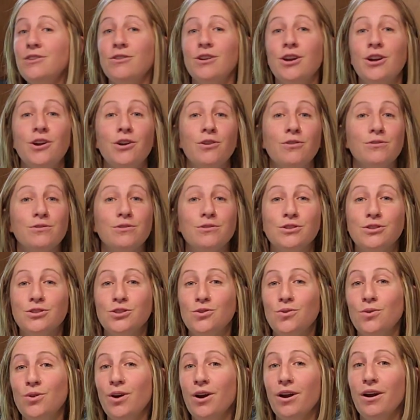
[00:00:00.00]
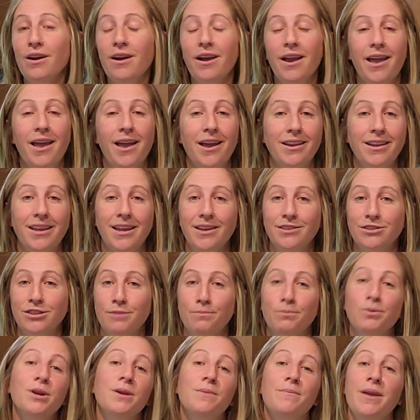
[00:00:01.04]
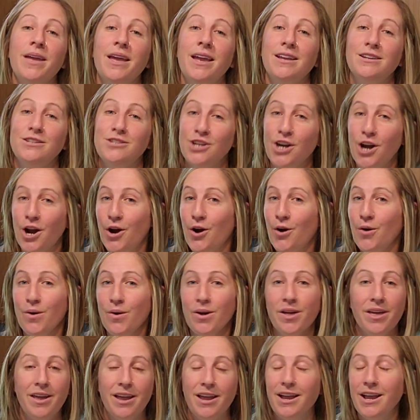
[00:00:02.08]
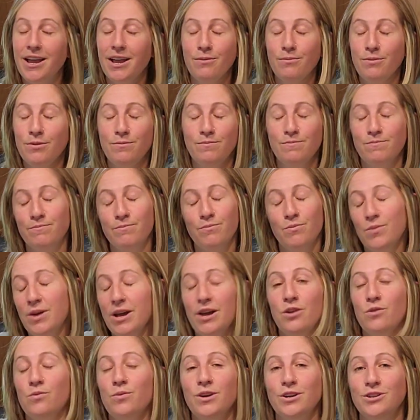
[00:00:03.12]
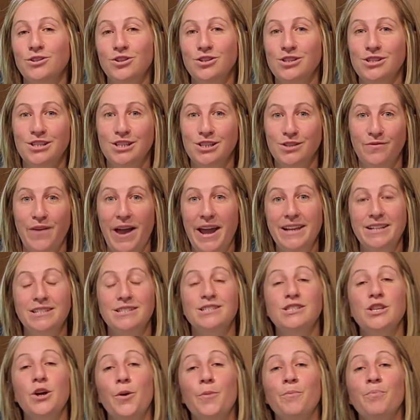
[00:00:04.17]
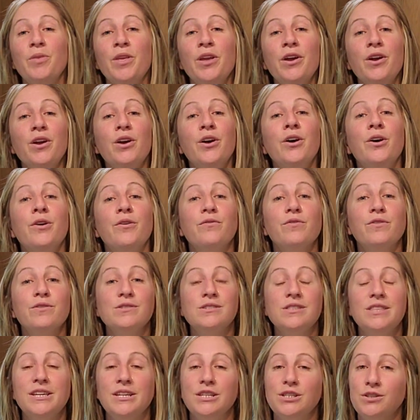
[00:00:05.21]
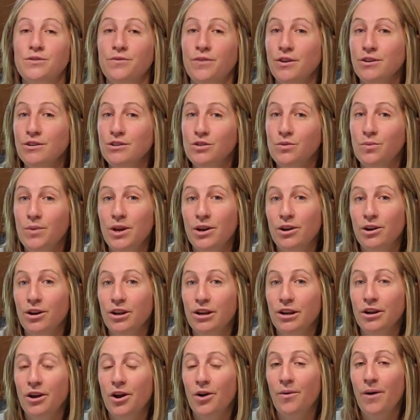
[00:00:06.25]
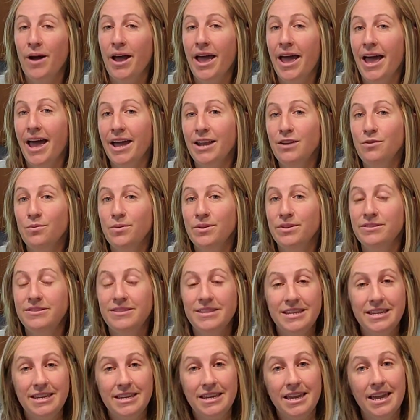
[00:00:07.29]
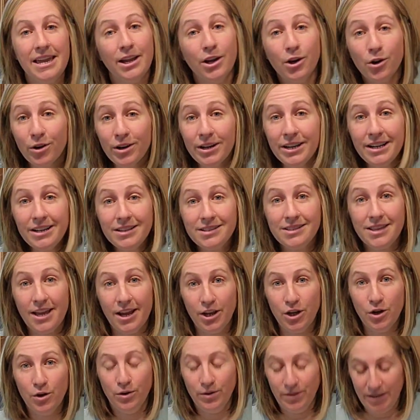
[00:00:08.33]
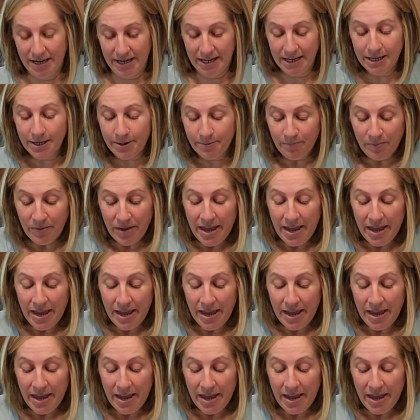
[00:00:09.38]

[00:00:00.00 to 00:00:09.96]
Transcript: You can go to the store and get the pre-made dough. It'll work just as fine. So first things first, we are going to go ahead with the ingredients that you'll need.